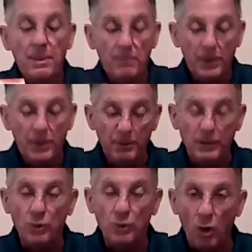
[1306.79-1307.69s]

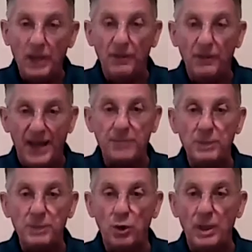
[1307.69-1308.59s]
the vast
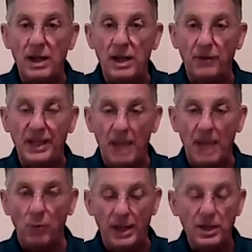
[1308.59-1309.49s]
majority of the gamma
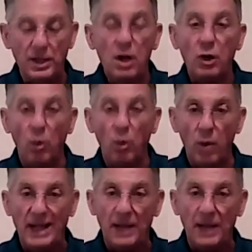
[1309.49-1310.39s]
rays go right
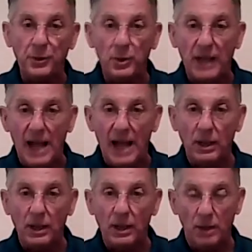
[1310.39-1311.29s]
on through the Geiger
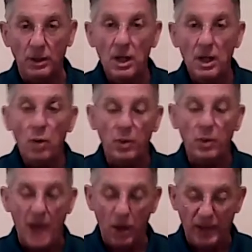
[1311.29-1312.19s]
counter
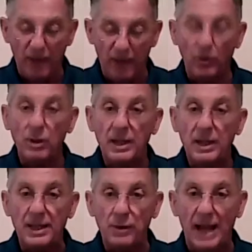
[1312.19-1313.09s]
without ever
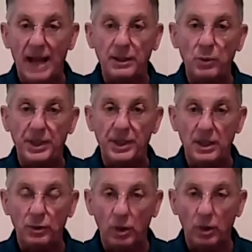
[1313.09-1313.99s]
interacting with the
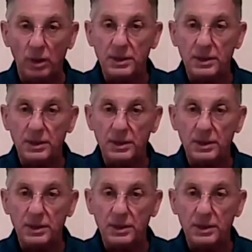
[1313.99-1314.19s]
internals